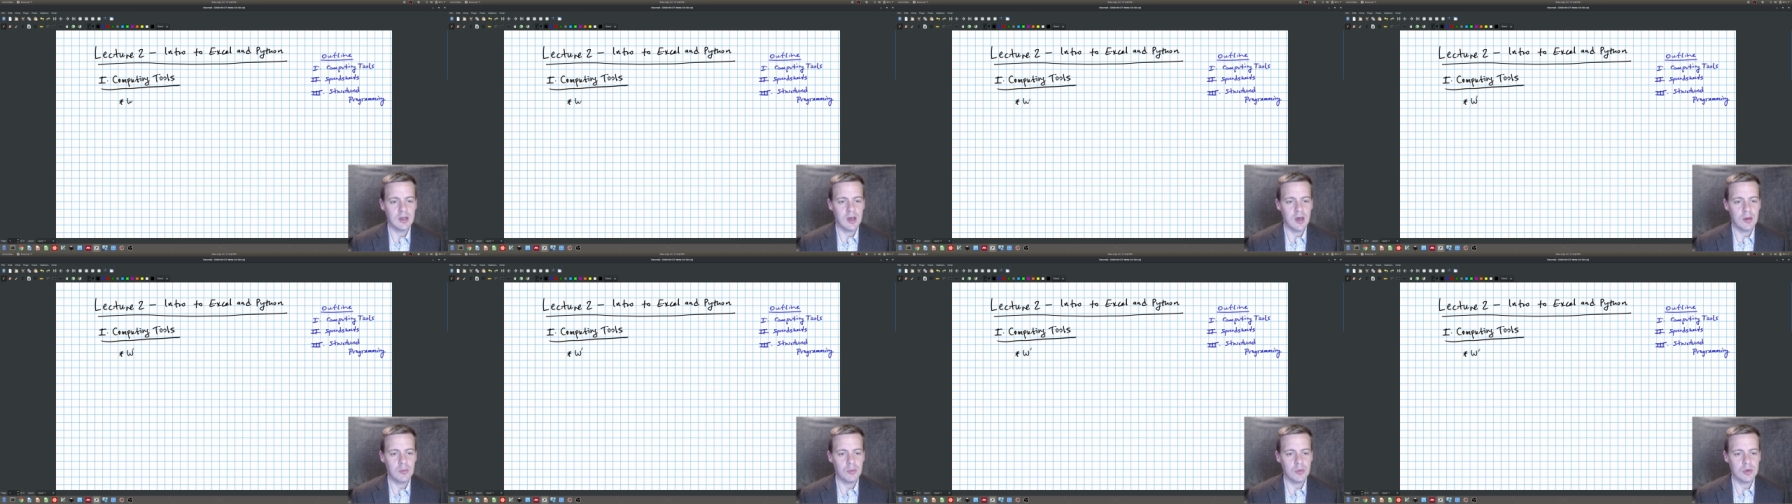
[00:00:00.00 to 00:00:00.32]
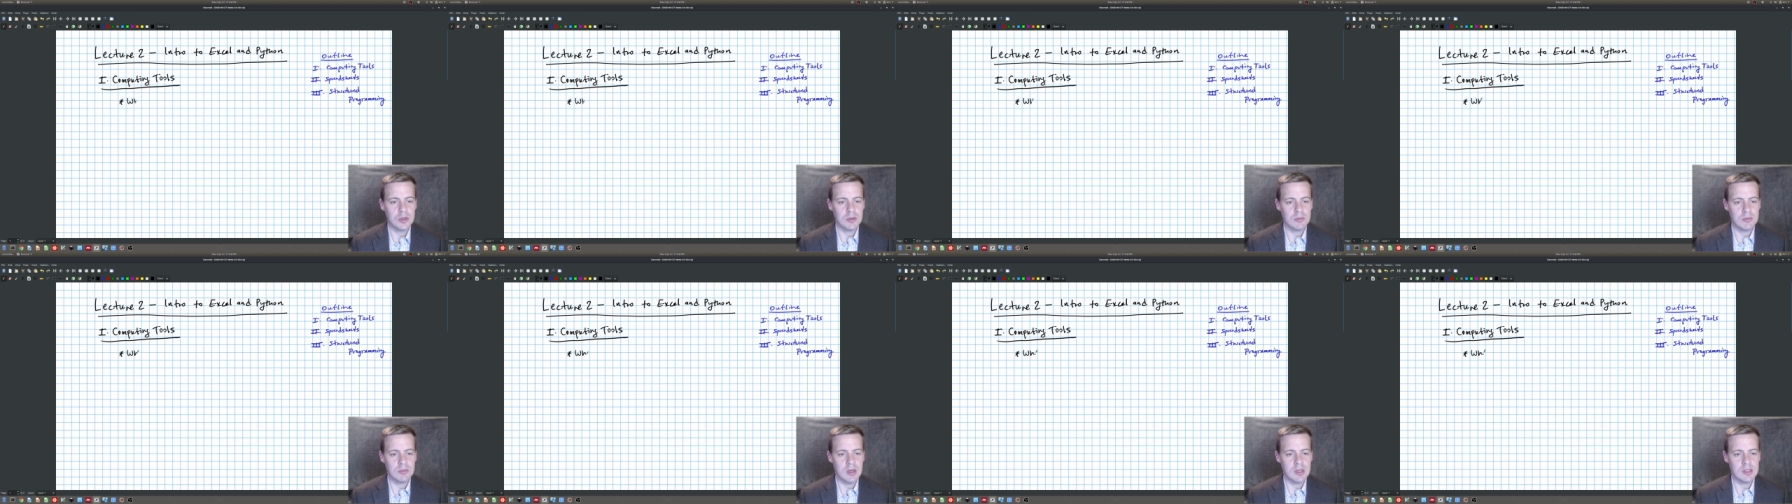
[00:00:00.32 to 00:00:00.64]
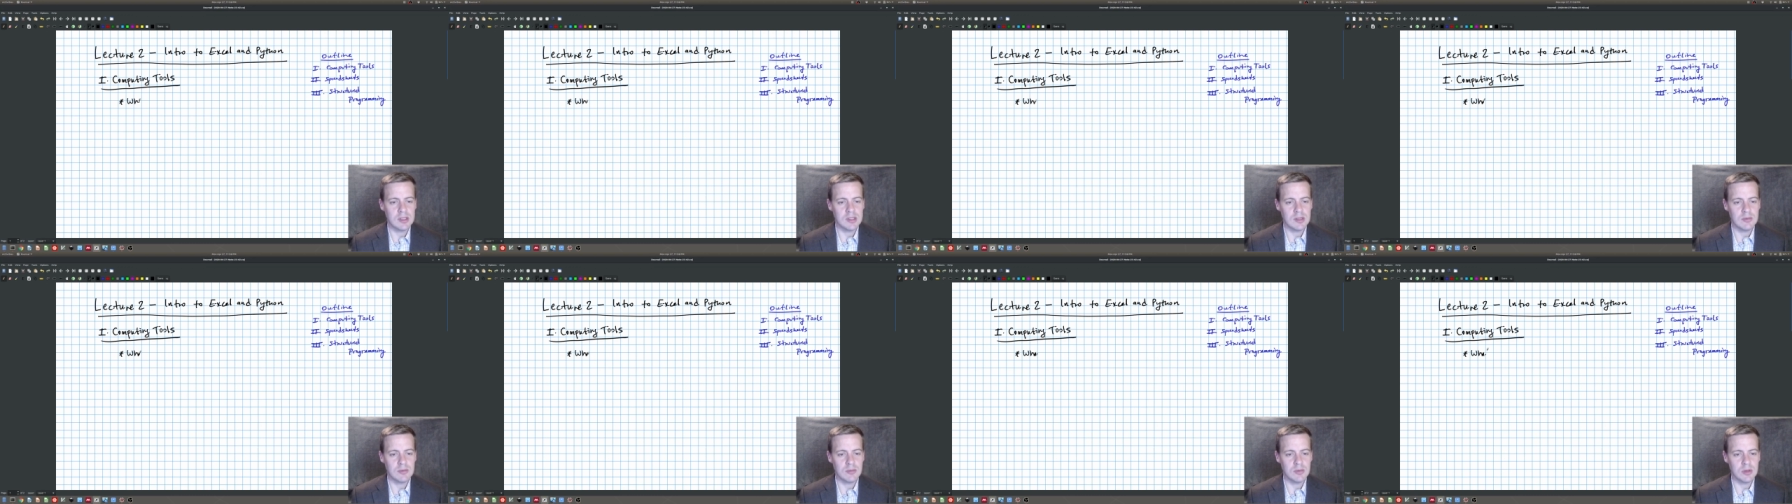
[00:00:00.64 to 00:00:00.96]
which may
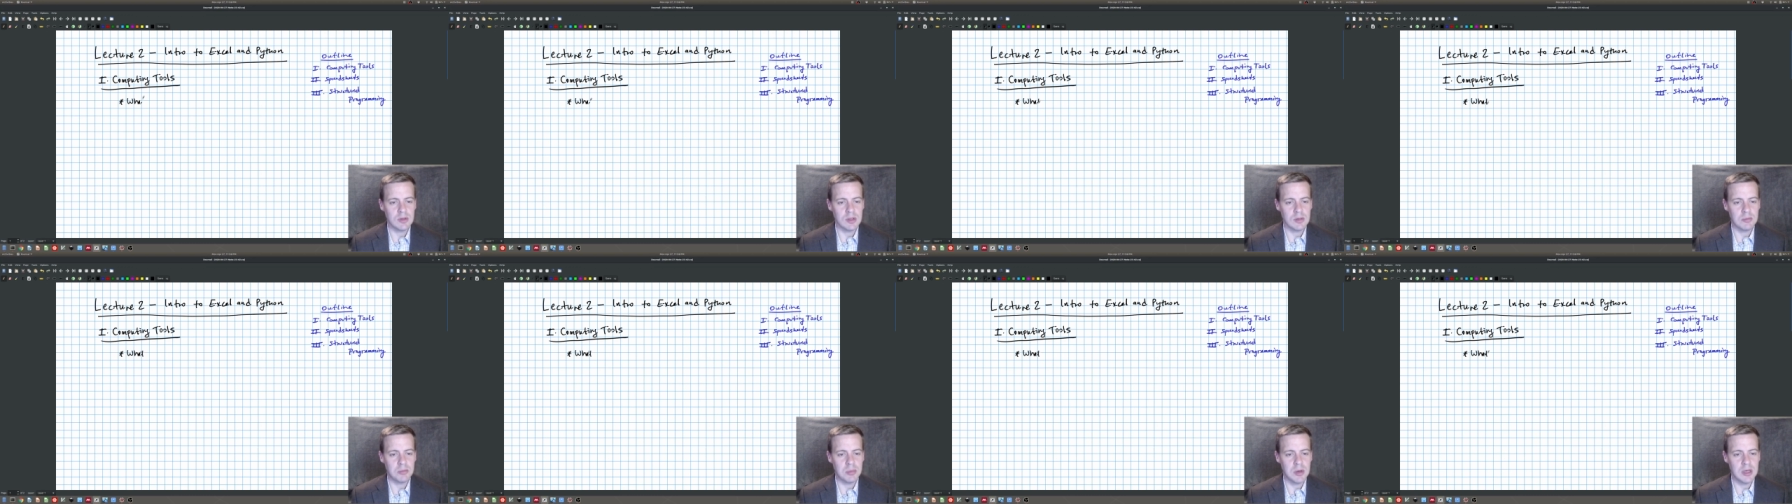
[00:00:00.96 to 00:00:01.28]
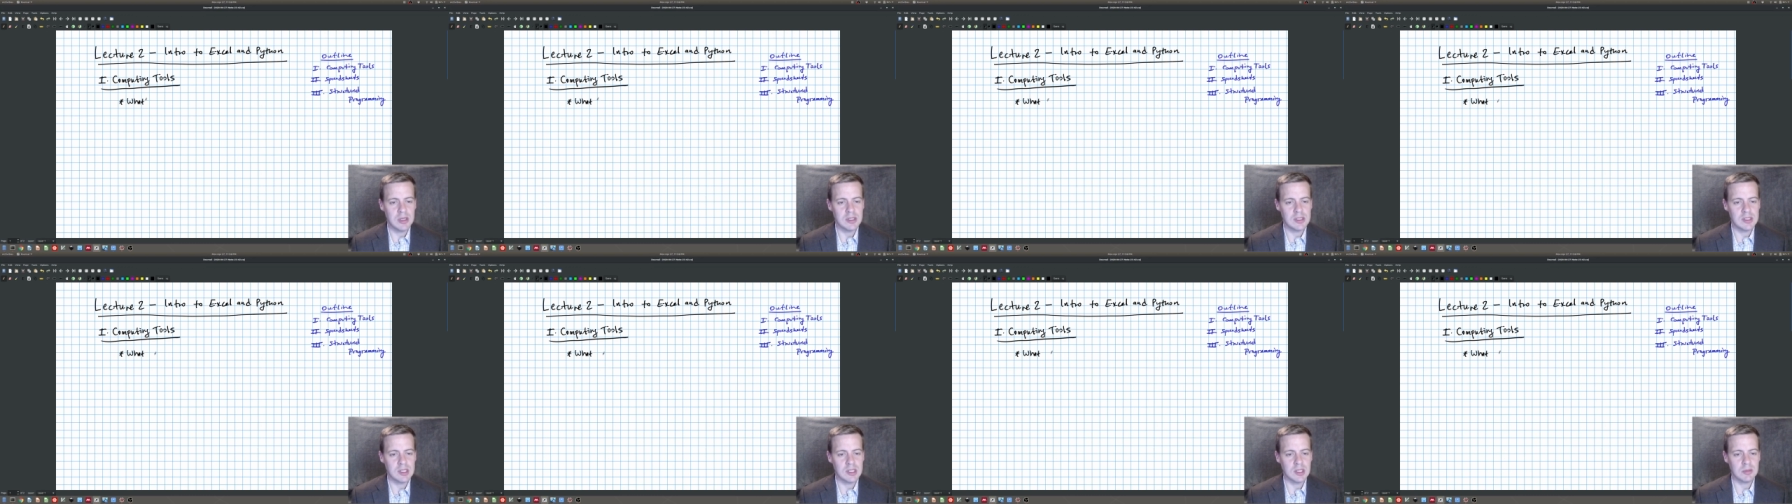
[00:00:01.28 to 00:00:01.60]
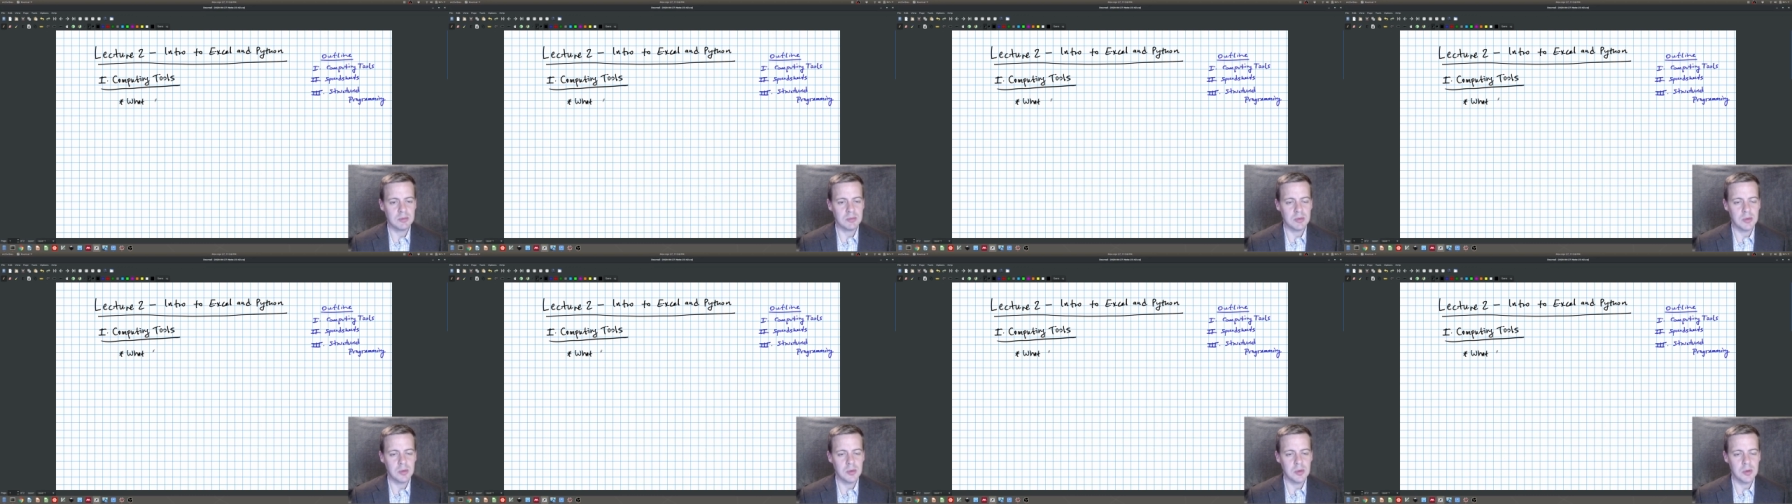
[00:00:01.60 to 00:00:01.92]
seem really basic,
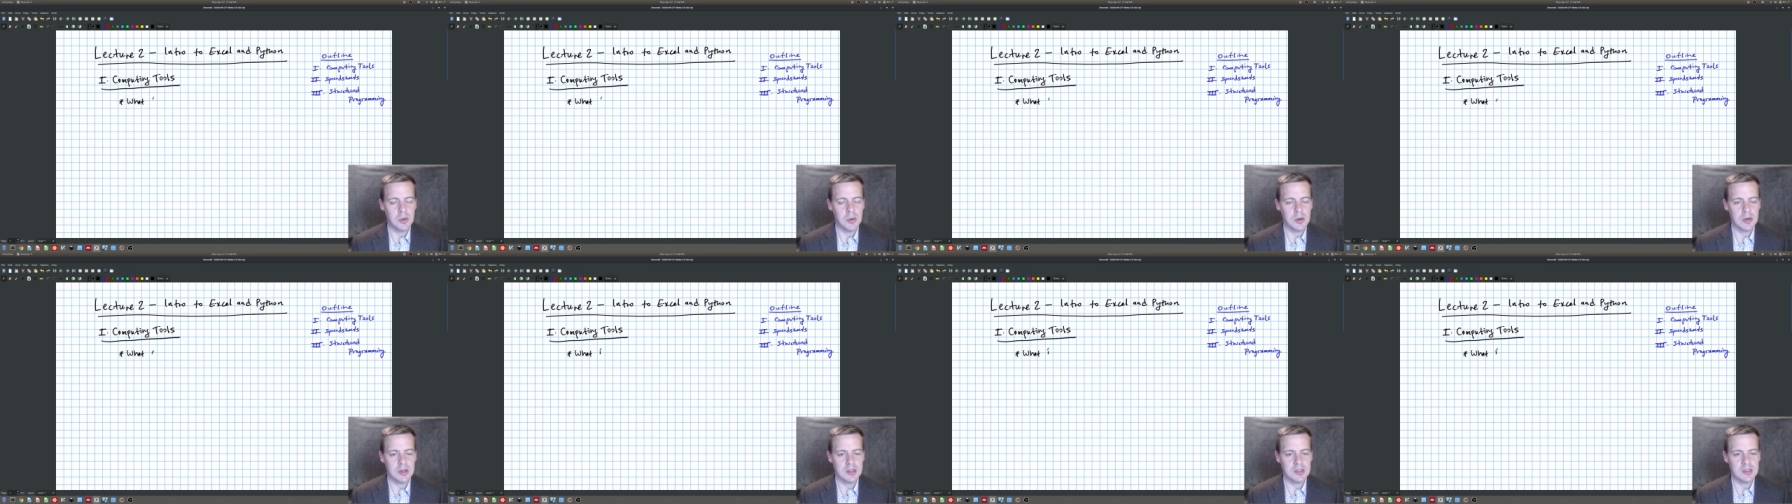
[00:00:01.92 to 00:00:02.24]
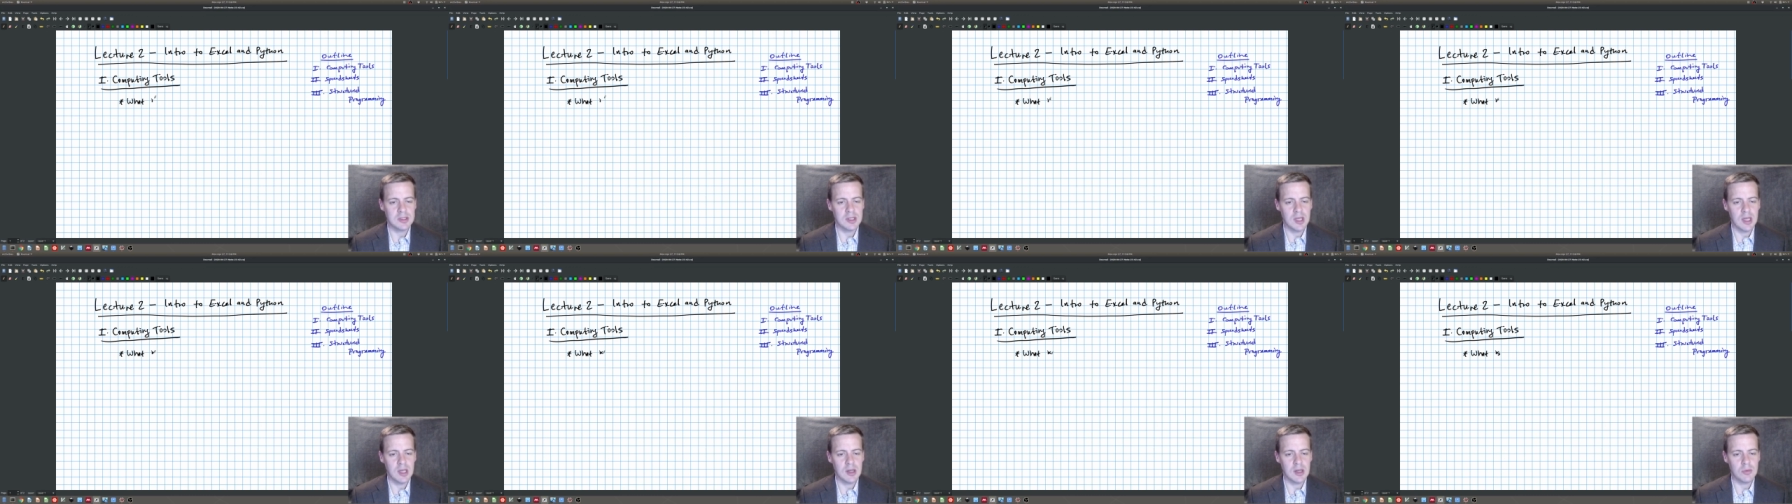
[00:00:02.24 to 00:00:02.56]
but we want to say,